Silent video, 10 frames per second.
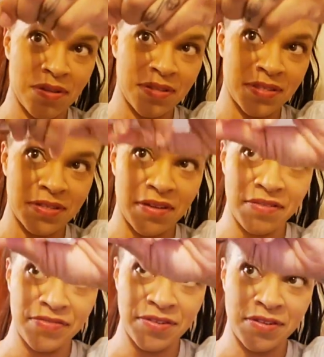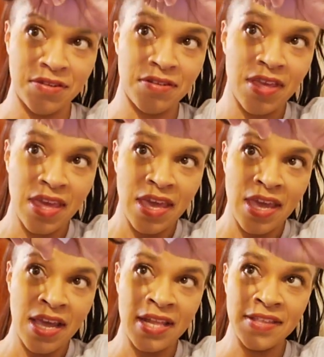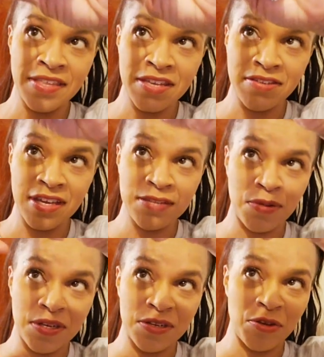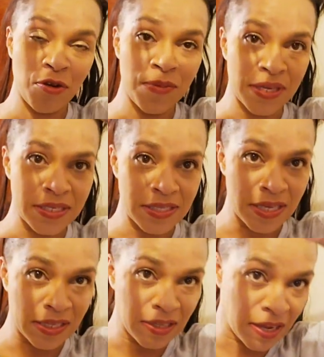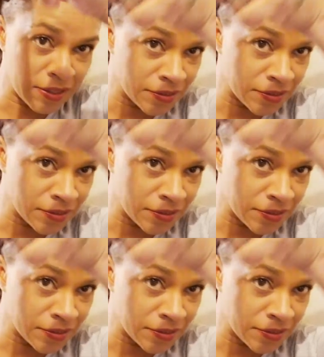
the stuff, you know? And I think you guys want to know because like a lot of